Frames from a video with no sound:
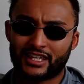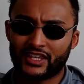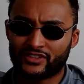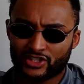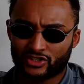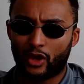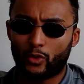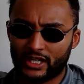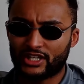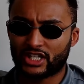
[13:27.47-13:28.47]
if it's
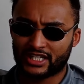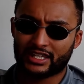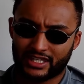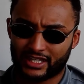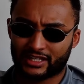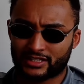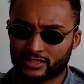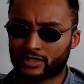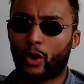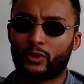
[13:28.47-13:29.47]
solely genetics and
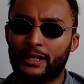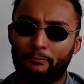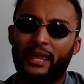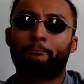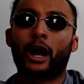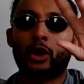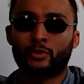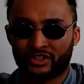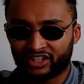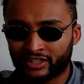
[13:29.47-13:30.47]
solely big
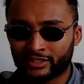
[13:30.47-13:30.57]
boned,